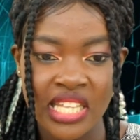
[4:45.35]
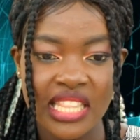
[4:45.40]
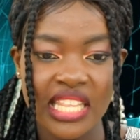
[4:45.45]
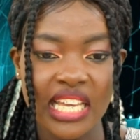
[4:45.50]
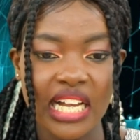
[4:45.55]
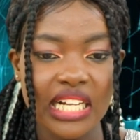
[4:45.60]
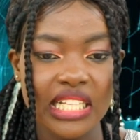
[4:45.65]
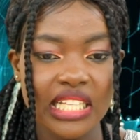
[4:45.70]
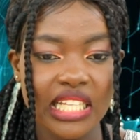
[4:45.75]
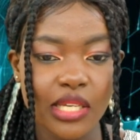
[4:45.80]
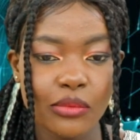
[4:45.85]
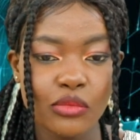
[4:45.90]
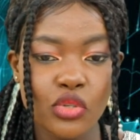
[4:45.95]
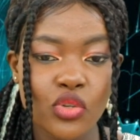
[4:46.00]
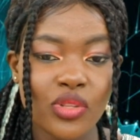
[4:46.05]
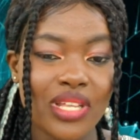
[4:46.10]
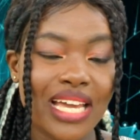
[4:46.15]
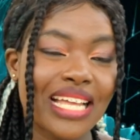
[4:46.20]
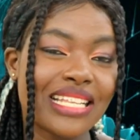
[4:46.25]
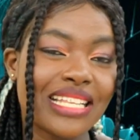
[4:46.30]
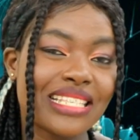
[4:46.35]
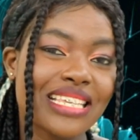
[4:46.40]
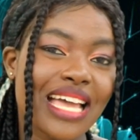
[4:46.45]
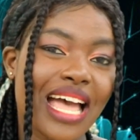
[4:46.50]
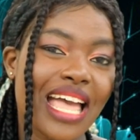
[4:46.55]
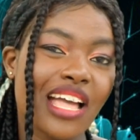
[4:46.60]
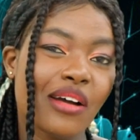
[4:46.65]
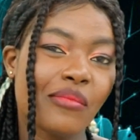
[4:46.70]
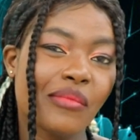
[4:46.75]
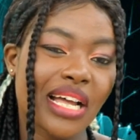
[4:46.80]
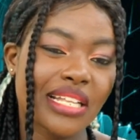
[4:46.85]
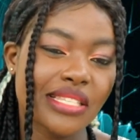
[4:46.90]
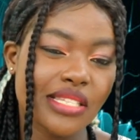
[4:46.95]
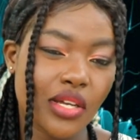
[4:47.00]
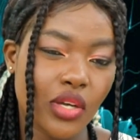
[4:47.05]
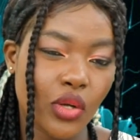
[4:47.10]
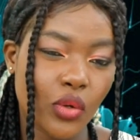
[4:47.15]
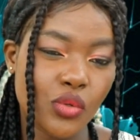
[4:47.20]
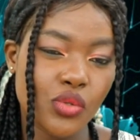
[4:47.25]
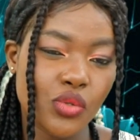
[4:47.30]
Their claim to the entire
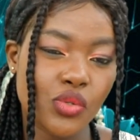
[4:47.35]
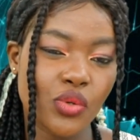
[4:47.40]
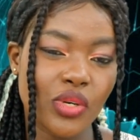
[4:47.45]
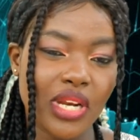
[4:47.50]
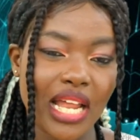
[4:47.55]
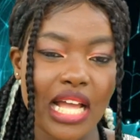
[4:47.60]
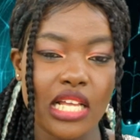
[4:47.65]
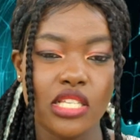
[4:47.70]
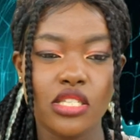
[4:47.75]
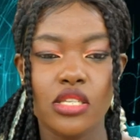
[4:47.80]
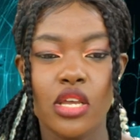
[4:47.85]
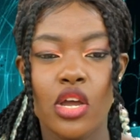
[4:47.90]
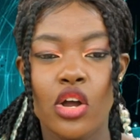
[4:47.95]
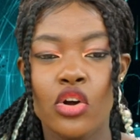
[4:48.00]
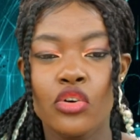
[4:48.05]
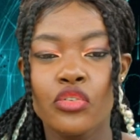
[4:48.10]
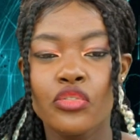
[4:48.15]
Matakel zone has